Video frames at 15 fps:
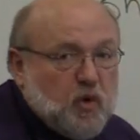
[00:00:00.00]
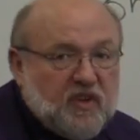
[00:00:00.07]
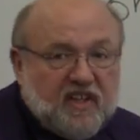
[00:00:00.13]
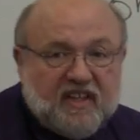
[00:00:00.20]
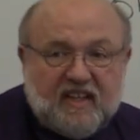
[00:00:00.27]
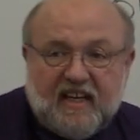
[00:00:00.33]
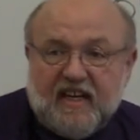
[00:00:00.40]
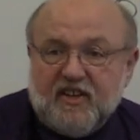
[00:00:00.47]
where
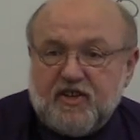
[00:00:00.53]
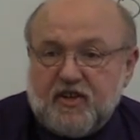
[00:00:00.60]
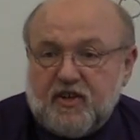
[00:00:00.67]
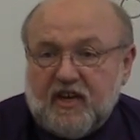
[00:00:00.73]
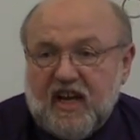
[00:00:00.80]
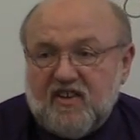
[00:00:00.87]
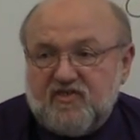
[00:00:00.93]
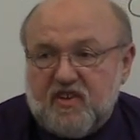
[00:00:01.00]
the
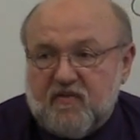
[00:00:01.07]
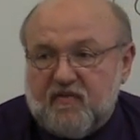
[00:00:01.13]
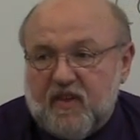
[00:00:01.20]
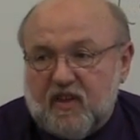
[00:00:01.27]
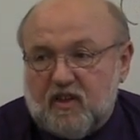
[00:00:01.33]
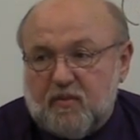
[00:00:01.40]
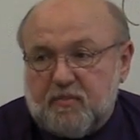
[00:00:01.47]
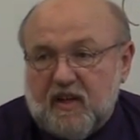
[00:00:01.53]
teacher has
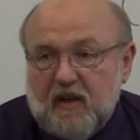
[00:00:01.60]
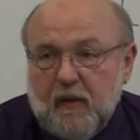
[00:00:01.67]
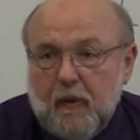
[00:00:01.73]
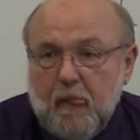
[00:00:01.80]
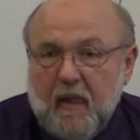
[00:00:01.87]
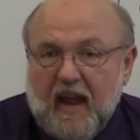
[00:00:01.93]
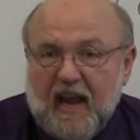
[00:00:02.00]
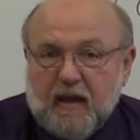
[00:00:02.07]
developed
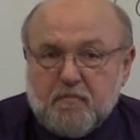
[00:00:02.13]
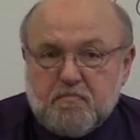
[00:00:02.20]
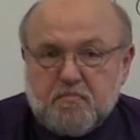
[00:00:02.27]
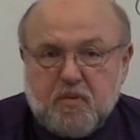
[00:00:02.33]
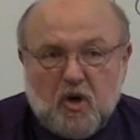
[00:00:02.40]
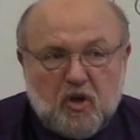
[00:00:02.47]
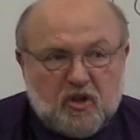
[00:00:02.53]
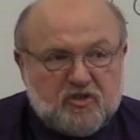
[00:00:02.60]
a
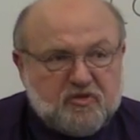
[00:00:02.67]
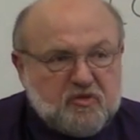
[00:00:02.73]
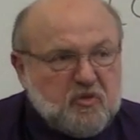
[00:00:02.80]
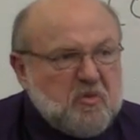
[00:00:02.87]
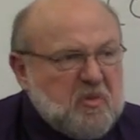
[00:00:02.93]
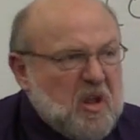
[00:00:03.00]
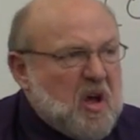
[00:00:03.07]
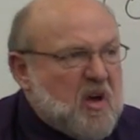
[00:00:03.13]

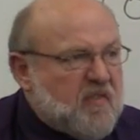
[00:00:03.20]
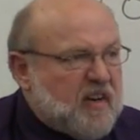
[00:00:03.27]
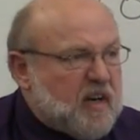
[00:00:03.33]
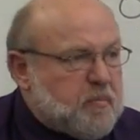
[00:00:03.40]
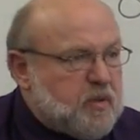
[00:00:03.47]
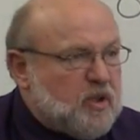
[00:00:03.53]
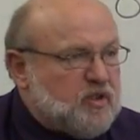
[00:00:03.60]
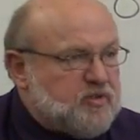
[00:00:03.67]
personal love and a
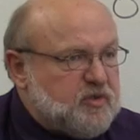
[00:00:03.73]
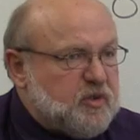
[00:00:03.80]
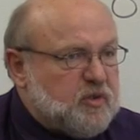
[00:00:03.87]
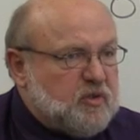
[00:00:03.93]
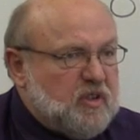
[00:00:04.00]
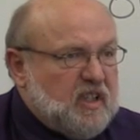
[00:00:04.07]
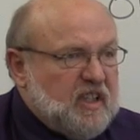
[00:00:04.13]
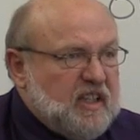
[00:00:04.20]

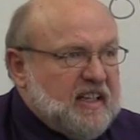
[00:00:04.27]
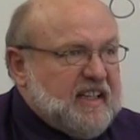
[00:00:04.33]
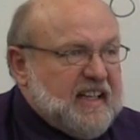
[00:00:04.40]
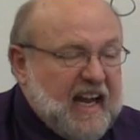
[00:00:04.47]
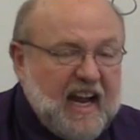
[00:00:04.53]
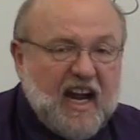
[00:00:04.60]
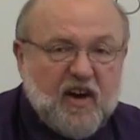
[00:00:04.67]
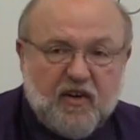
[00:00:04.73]
personal
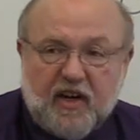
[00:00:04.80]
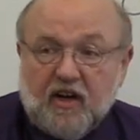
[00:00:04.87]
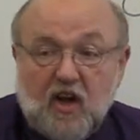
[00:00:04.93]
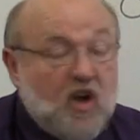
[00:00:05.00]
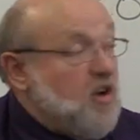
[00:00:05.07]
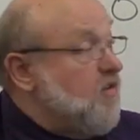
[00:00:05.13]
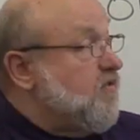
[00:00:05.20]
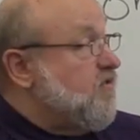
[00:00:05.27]
caring
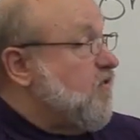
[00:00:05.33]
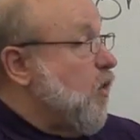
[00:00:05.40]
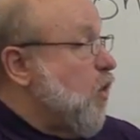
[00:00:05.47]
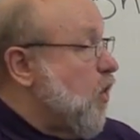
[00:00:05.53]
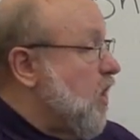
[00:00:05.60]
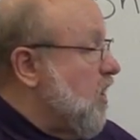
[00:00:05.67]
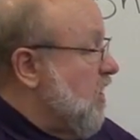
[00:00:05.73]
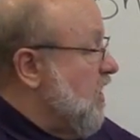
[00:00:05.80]

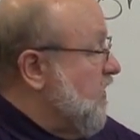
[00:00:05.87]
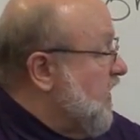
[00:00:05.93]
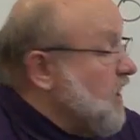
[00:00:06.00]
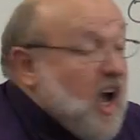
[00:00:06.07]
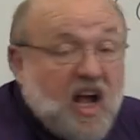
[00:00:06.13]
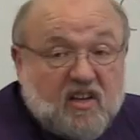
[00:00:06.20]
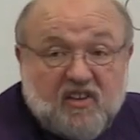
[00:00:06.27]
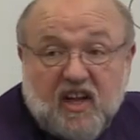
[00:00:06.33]
for the
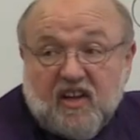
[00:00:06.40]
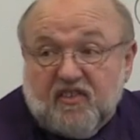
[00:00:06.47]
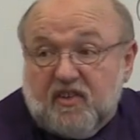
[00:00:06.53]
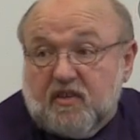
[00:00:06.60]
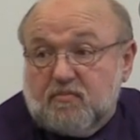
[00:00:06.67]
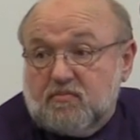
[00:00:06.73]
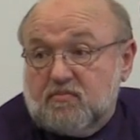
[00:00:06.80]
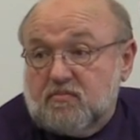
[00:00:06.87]

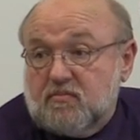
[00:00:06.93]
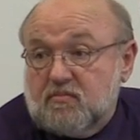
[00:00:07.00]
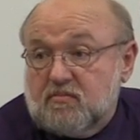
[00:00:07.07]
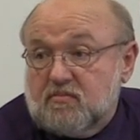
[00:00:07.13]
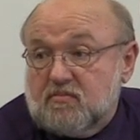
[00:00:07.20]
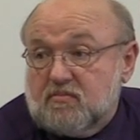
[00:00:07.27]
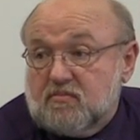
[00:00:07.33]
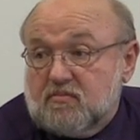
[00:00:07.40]
content.
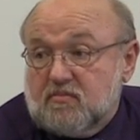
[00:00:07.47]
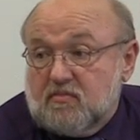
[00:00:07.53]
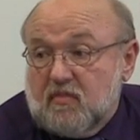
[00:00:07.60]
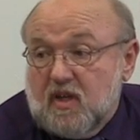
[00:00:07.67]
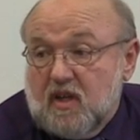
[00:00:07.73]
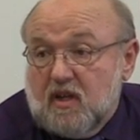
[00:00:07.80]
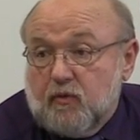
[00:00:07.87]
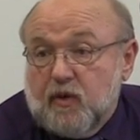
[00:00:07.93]

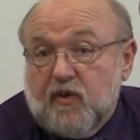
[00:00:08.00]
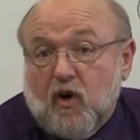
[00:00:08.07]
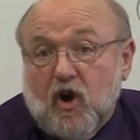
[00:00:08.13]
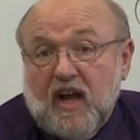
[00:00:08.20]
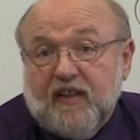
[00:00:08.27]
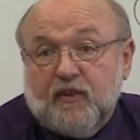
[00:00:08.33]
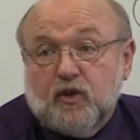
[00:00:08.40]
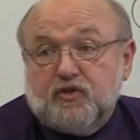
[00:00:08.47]
We all
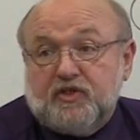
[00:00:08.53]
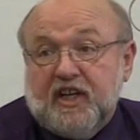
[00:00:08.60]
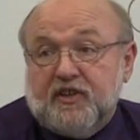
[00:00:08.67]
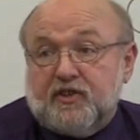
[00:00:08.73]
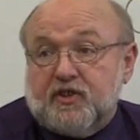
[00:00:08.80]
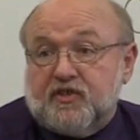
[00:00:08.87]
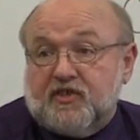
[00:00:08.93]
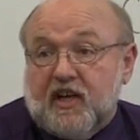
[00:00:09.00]
had those
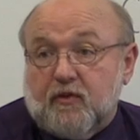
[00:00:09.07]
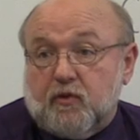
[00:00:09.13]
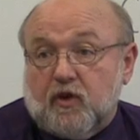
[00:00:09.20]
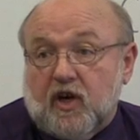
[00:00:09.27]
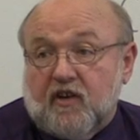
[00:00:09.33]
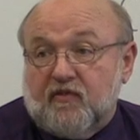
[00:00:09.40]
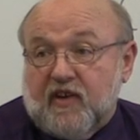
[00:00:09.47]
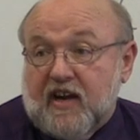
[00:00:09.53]
teachers that
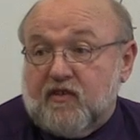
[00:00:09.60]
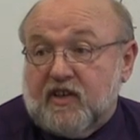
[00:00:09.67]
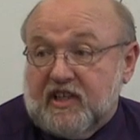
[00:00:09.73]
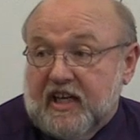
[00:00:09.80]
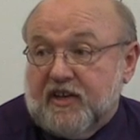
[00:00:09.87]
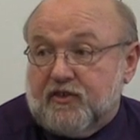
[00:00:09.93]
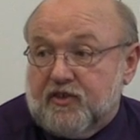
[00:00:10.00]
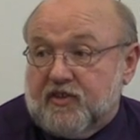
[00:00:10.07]
were our favorite
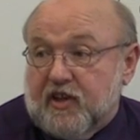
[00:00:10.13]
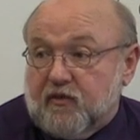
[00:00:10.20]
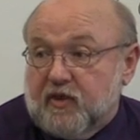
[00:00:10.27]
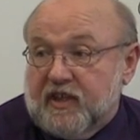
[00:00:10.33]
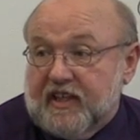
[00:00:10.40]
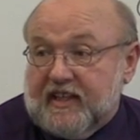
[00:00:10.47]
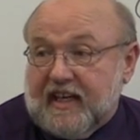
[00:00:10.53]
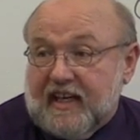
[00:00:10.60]
teachers that
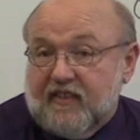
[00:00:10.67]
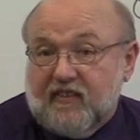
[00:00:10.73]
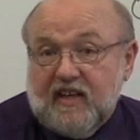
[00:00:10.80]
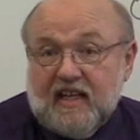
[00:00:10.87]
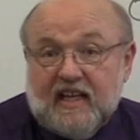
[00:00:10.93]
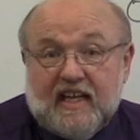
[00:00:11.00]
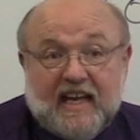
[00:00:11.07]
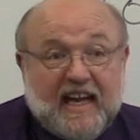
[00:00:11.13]
really kind
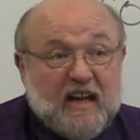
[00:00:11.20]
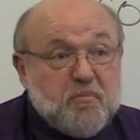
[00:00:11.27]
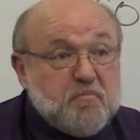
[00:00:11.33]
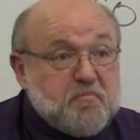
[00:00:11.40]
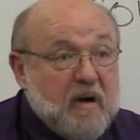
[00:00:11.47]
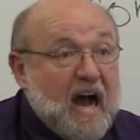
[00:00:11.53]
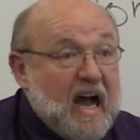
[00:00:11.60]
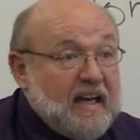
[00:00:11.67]
of
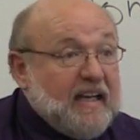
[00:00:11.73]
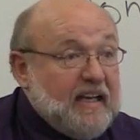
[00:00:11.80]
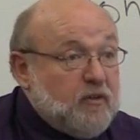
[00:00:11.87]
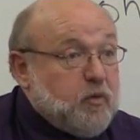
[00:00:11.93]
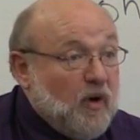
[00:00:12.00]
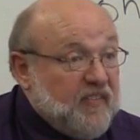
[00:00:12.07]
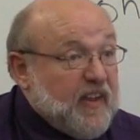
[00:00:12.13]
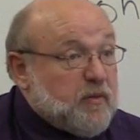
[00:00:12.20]
embodied
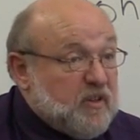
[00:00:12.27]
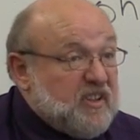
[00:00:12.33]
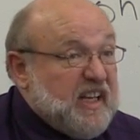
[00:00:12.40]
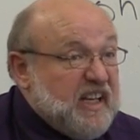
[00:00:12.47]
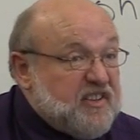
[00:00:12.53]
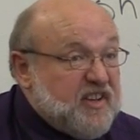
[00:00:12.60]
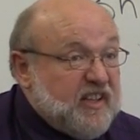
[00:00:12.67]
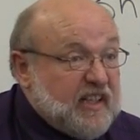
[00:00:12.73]
what they were
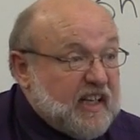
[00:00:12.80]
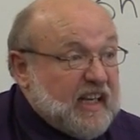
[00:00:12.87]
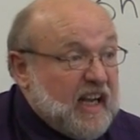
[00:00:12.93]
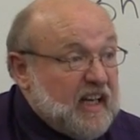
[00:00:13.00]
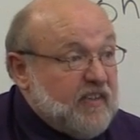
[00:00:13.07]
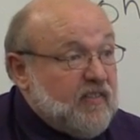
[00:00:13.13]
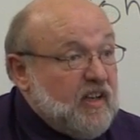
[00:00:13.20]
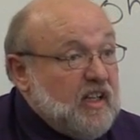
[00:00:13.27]
teaching, that
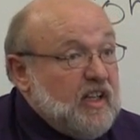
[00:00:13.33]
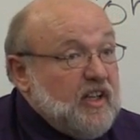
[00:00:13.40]
kind of,